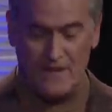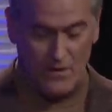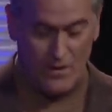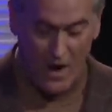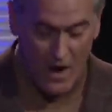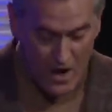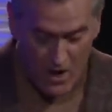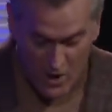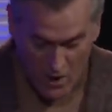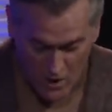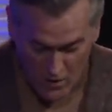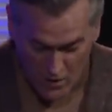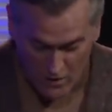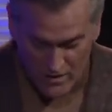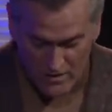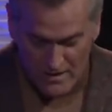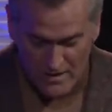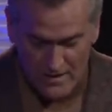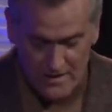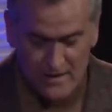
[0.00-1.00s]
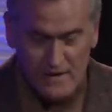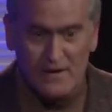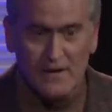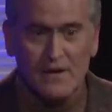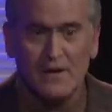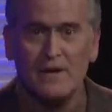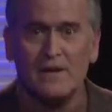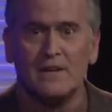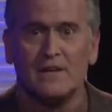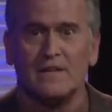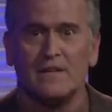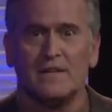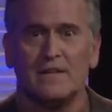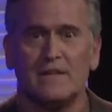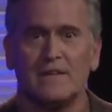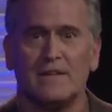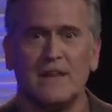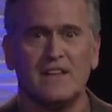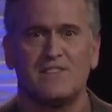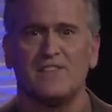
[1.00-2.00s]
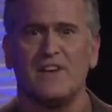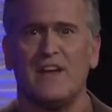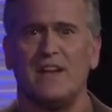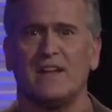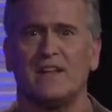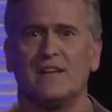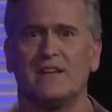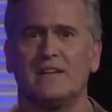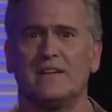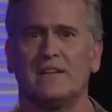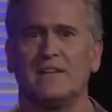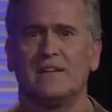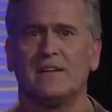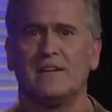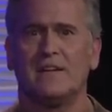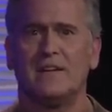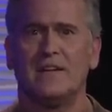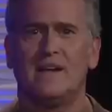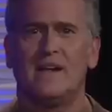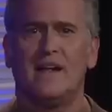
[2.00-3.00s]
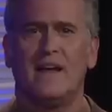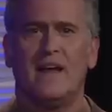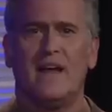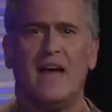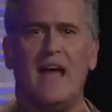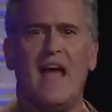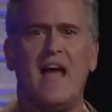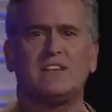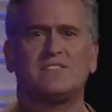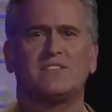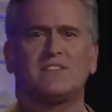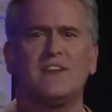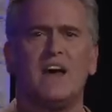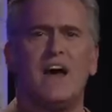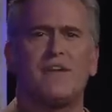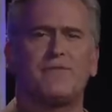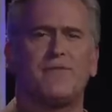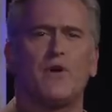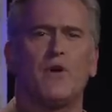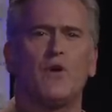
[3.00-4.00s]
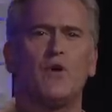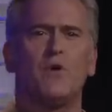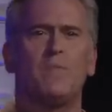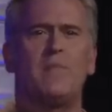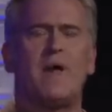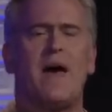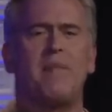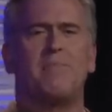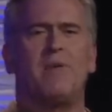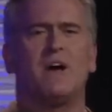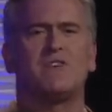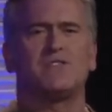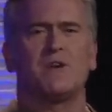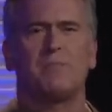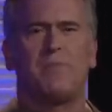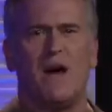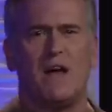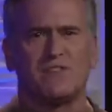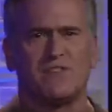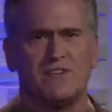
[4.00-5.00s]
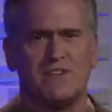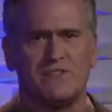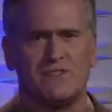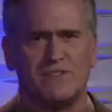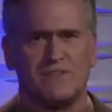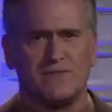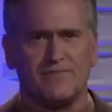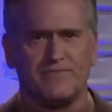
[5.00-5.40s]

Oh, that's it. Ask not for whom that buzzer buzzes.